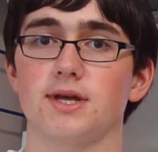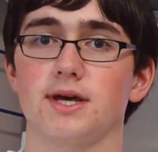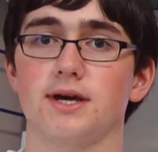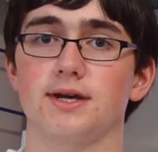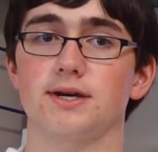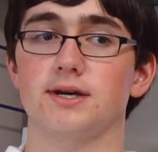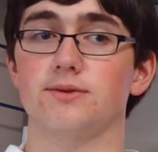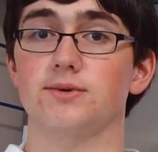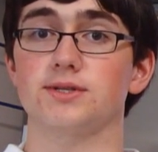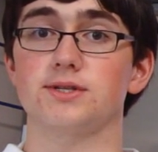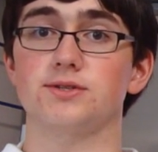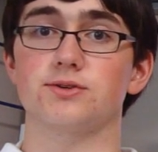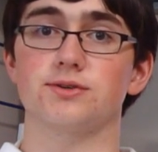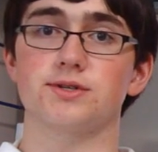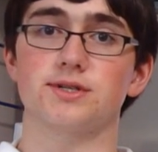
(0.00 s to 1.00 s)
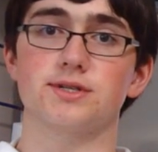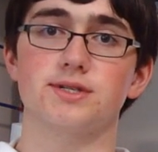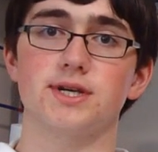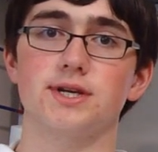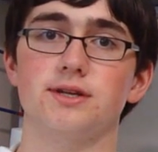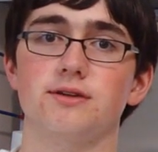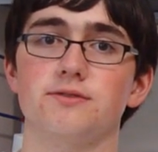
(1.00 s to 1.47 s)
I uh, went to Georgia
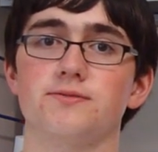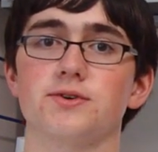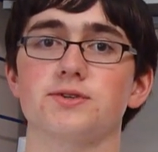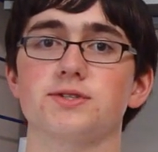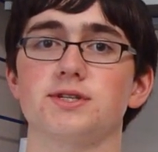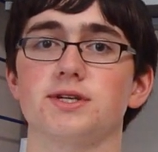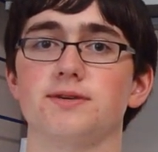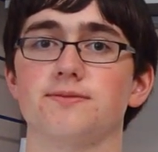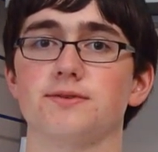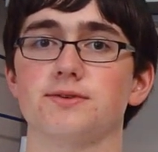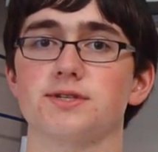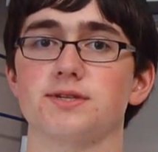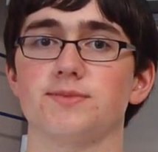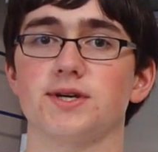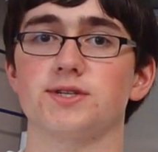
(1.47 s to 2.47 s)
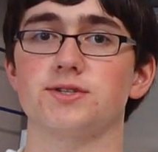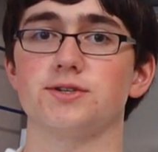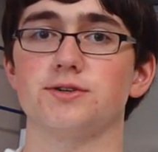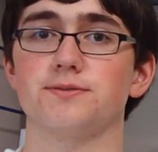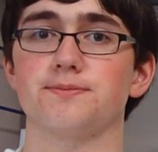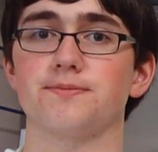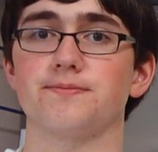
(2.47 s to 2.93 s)
State University for a
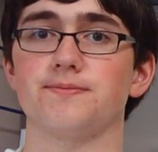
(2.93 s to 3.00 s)
semester.